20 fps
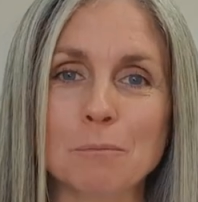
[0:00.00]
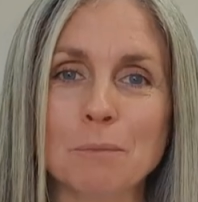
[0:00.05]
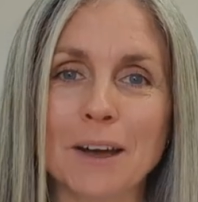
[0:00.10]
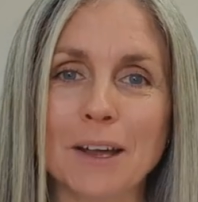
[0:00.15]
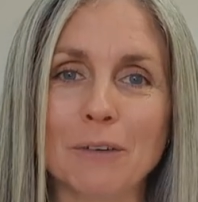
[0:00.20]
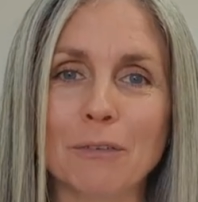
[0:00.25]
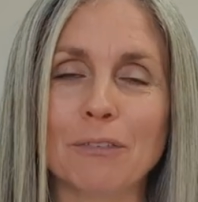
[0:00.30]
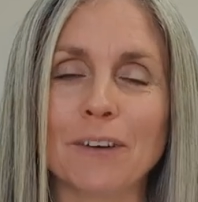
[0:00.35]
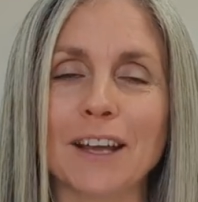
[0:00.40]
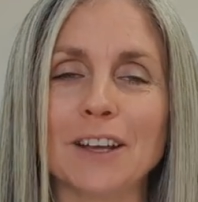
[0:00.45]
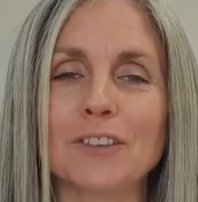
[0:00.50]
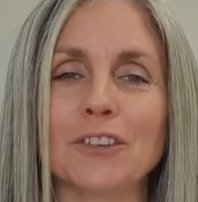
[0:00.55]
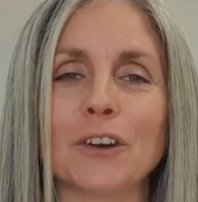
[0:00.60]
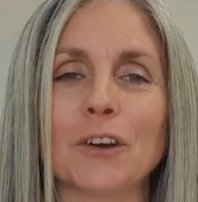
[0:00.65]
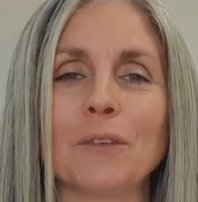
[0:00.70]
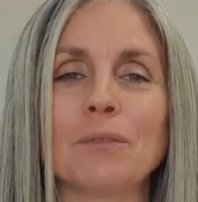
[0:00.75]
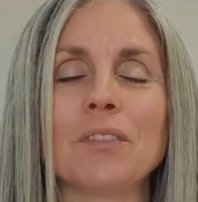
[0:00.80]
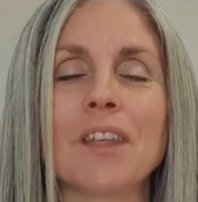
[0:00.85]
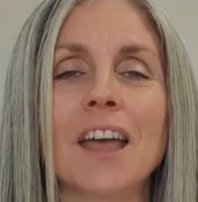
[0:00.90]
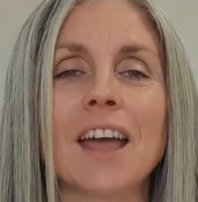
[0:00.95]

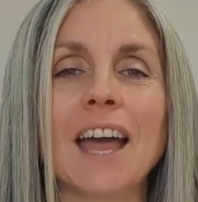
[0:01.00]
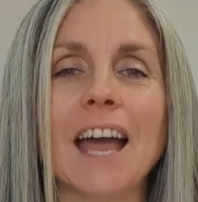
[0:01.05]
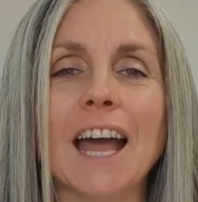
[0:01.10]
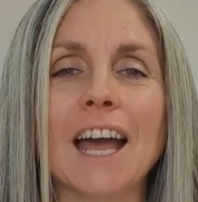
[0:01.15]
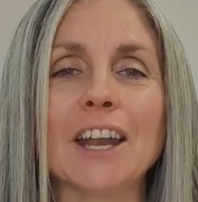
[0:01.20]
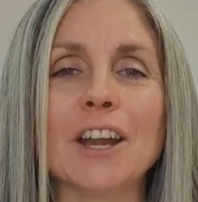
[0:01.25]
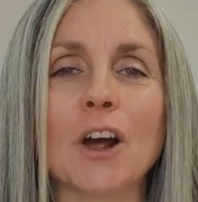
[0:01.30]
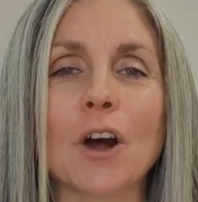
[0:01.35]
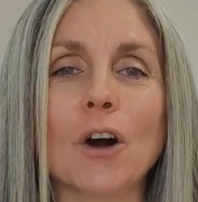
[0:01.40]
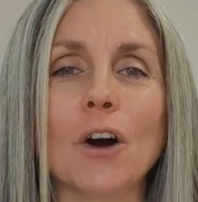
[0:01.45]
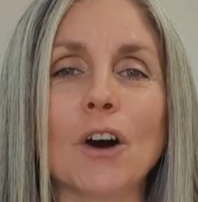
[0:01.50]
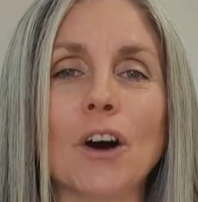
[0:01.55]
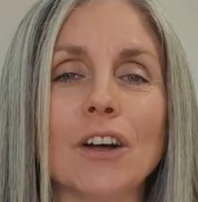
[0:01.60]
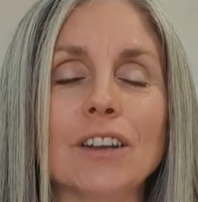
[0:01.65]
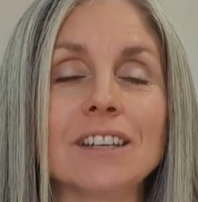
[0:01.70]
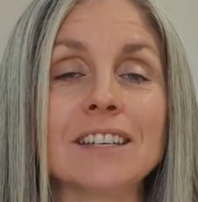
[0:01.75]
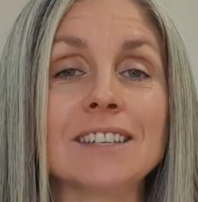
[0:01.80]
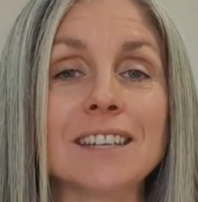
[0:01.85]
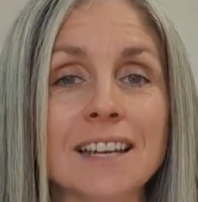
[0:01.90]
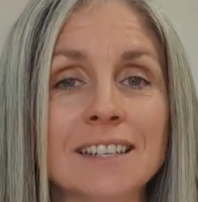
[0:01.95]
perfecto. And
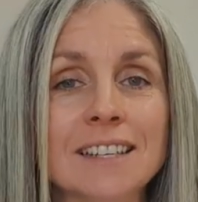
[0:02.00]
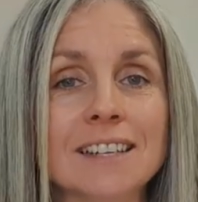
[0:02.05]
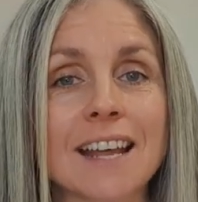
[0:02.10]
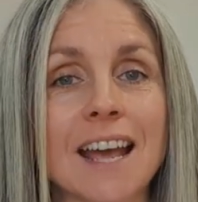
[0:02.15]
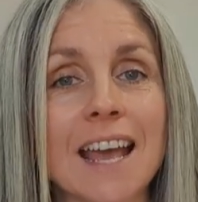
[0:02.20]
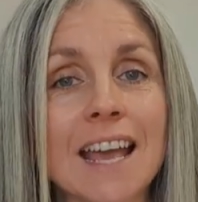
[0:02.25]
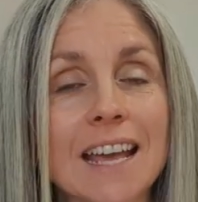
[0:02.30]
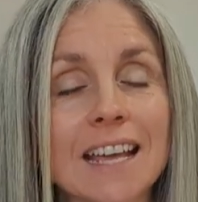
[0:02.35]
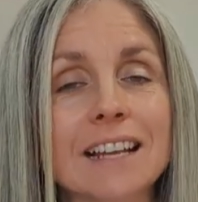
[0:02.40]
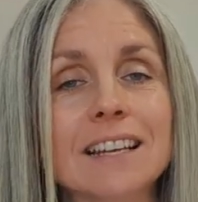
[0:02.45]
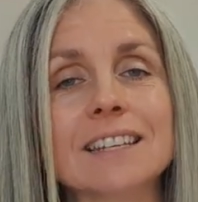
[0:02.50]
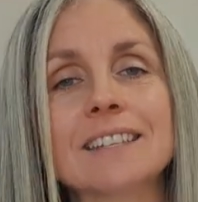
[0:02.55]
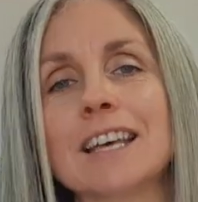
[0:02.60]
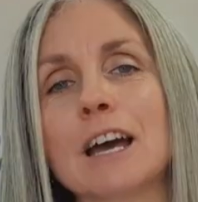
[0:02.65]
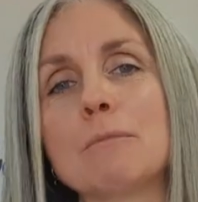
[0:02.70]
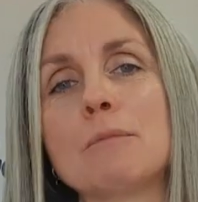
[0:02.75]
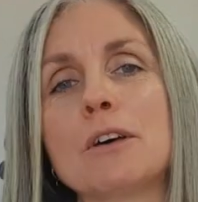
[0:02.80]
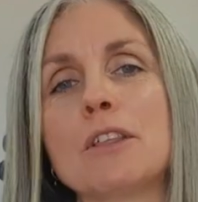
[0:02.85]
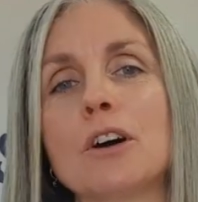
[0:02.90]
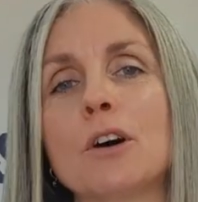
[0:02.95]
on Saturday, el
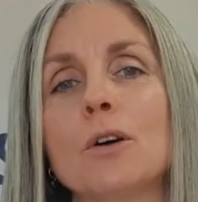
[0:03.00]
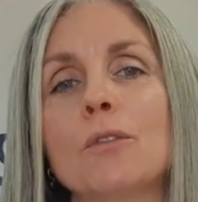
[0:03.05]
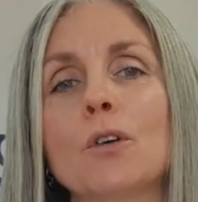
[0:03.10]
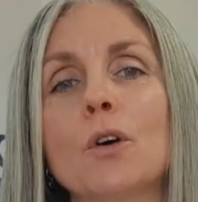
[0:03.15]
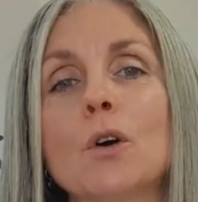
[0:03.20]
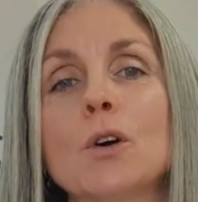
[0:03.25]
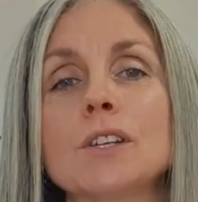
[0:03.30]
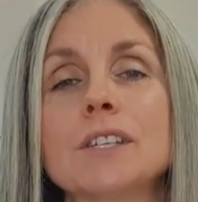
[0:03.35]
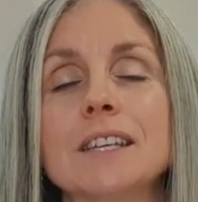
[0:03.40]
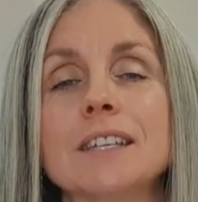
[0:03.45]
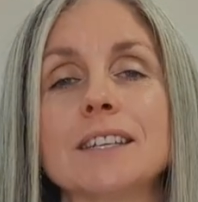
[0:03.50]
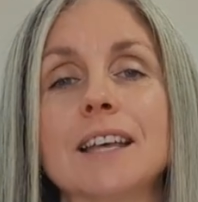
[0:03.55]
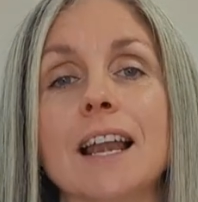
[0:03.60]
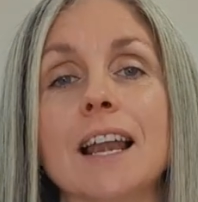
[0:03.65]
sábado, of course, is